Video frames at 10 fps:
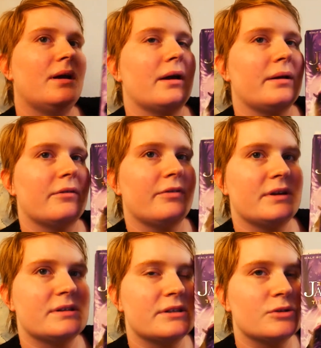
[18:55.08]
I'm gonna
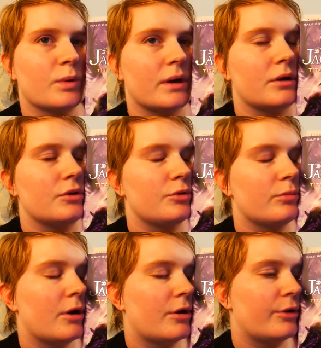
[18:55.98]
finish this one
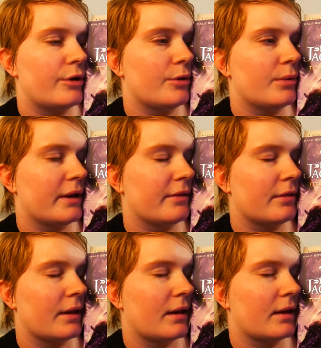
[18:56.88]
tomorrow, I
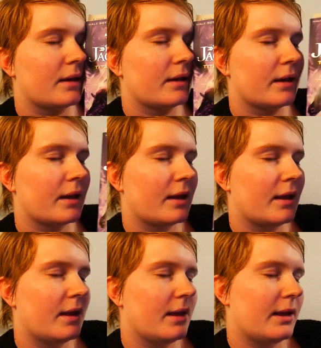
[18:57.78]
think.
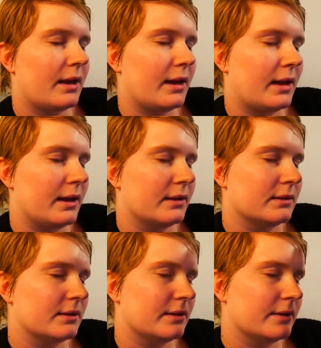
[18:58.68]

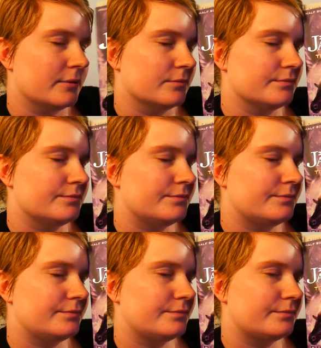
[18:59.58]
And
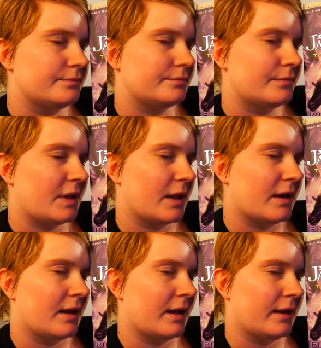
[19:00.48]

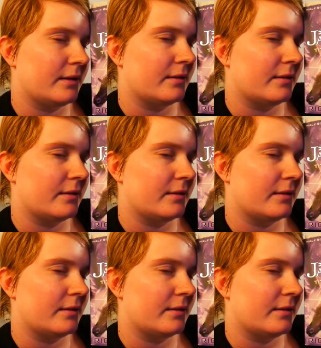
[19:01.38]
yeah, I